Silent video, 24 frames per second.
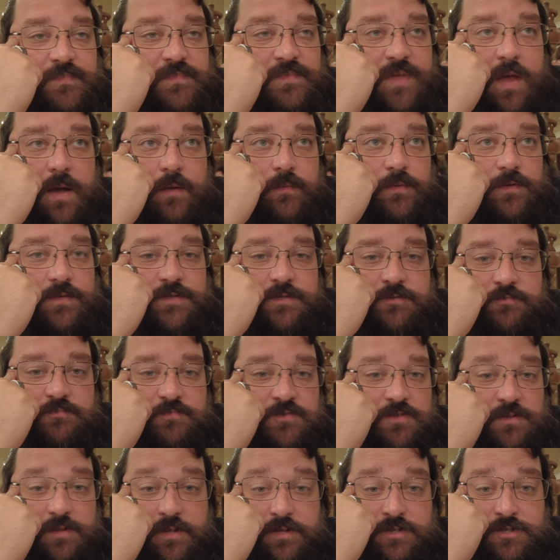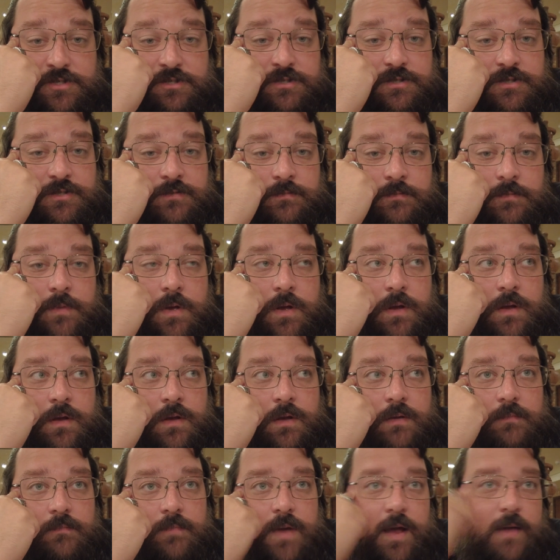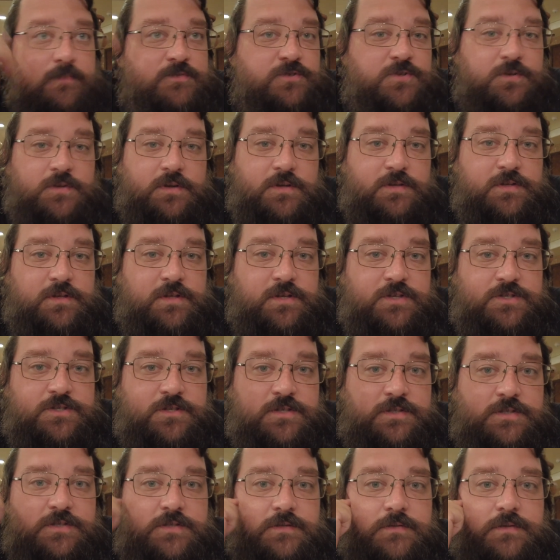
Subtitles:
That was delicious. Absolutely delicious.